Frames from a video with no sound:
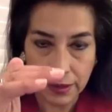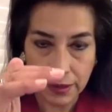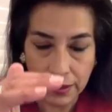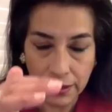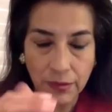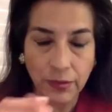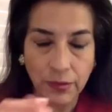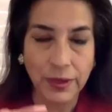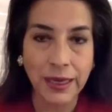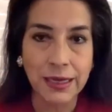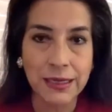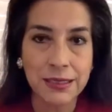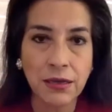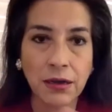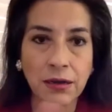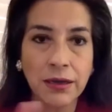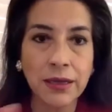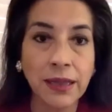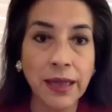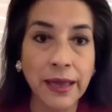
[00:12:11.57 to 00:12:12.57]
okay, let's
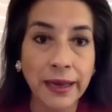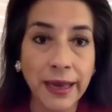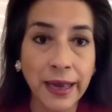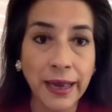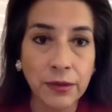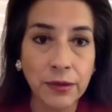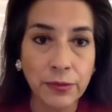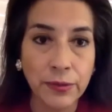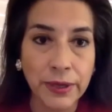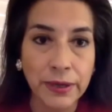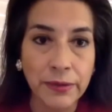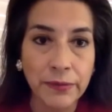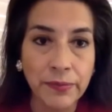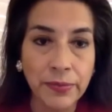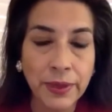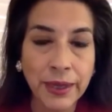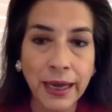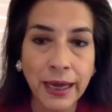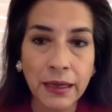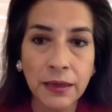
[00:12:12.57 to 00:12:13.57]
talk about gallery.
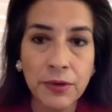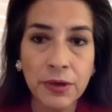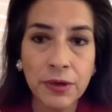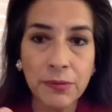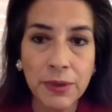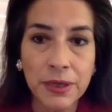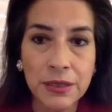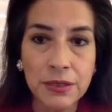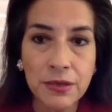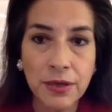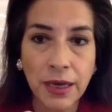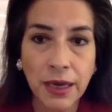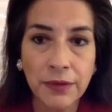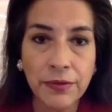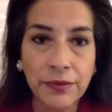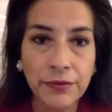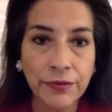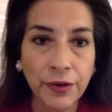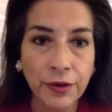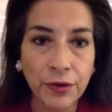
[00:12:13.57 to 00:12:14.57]
Gallery means you have
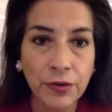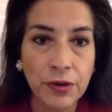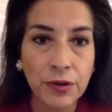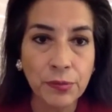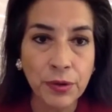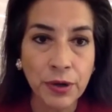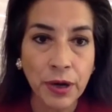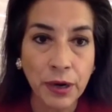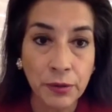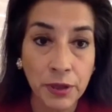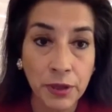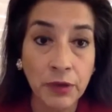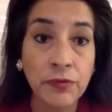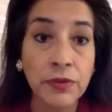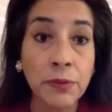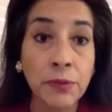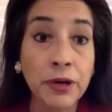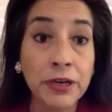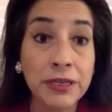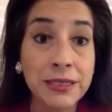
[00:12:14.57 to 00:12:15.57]
the photo of
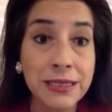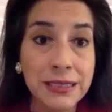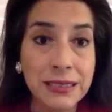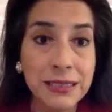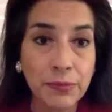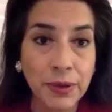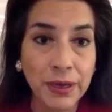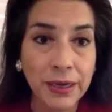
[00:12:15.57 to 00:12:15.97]
the participant.